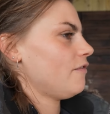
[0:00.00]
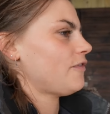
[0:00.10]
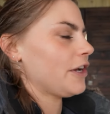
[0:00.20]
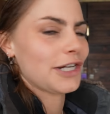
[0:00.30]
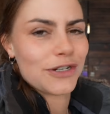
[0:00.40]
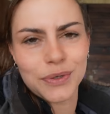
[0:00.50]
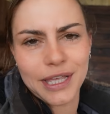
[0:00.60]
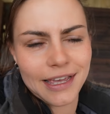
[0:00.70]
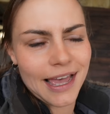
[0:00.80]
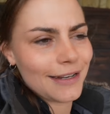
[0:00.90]
financial
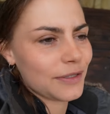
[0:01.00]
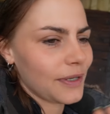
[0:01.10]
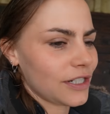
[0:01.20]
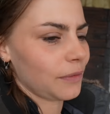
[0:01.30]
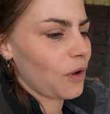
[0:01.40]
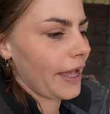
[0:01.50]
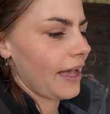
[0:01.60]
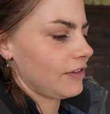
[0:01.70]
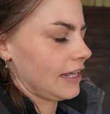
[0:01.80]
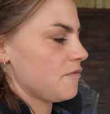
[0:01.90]
year end, which I'm quite
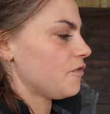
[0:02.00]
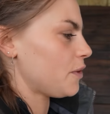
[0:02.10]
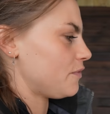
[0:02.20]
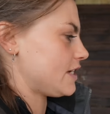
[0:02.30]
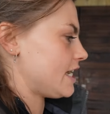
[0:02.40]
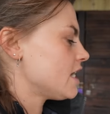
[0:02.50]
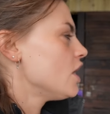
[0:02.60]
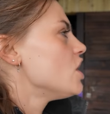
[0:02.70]
heavily involved in.